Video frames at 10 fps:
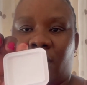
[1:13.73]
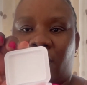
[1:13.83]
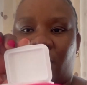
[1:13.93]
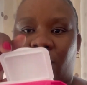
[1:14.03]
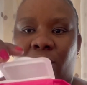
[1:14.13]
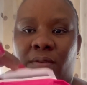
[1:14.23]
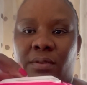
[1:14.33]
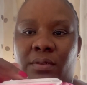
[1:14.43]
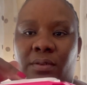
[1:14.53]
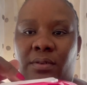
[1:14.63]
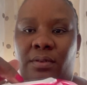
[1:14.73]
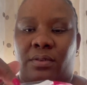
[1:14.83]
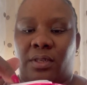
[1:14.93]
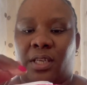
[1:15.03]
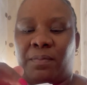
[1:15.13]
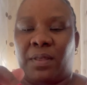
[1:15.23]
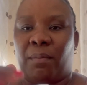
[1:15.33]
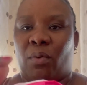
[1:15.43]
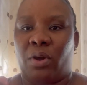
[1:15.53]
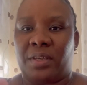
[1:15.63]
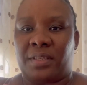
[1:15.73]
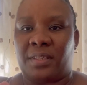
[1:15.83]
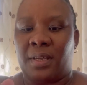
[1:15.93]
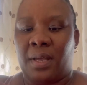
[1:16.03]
you know, to keep them moist.